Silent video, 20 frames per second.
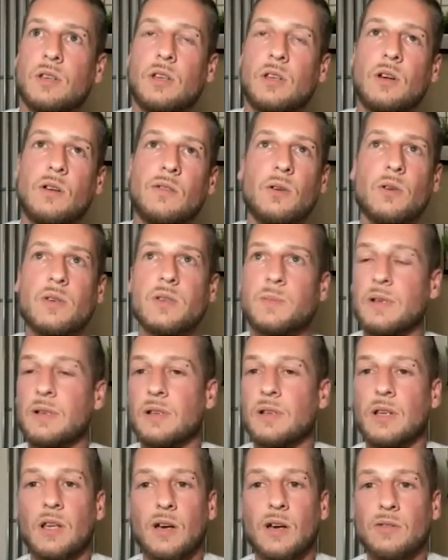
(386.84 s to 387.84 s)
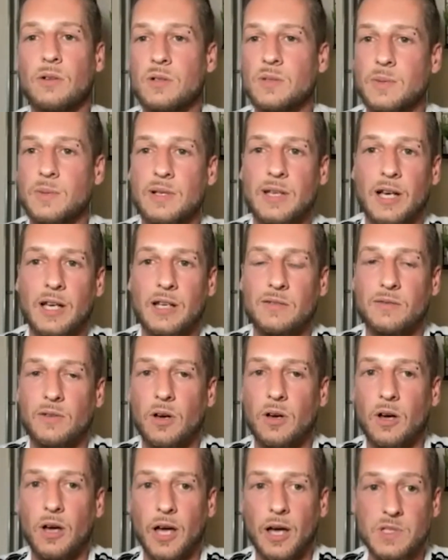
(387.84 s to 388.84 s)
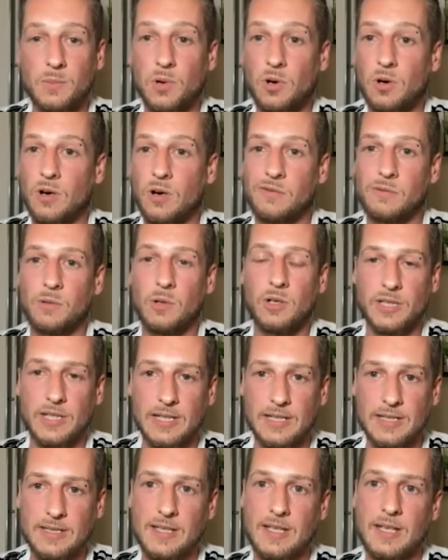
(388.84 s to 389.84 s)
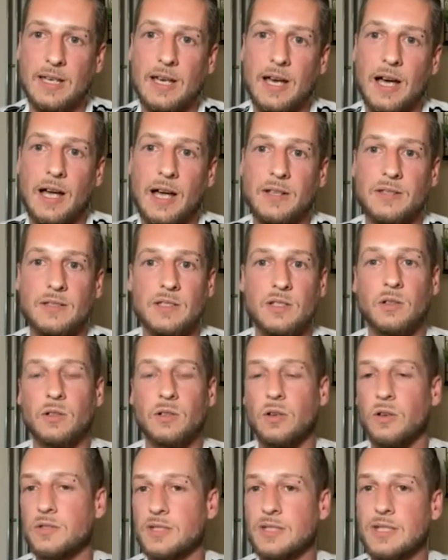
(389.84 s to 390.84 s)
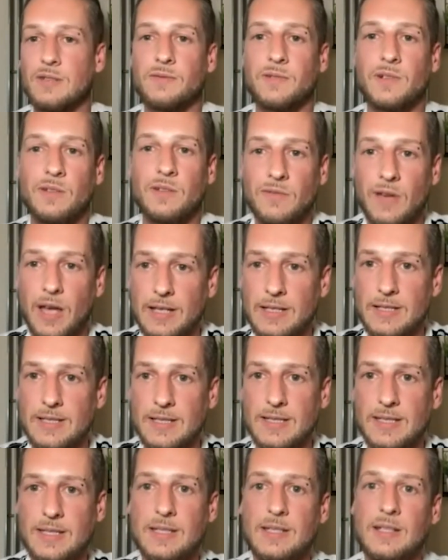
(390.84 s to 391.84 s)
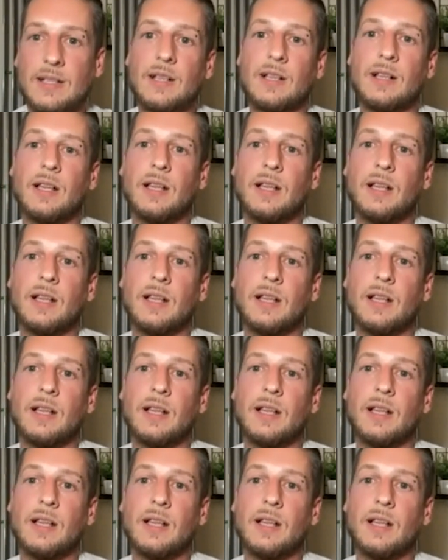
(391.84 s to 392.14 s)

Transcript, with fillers: you know, I've always been, I've always been kind of a supporter of World Aids Day, and you know, gone to different events,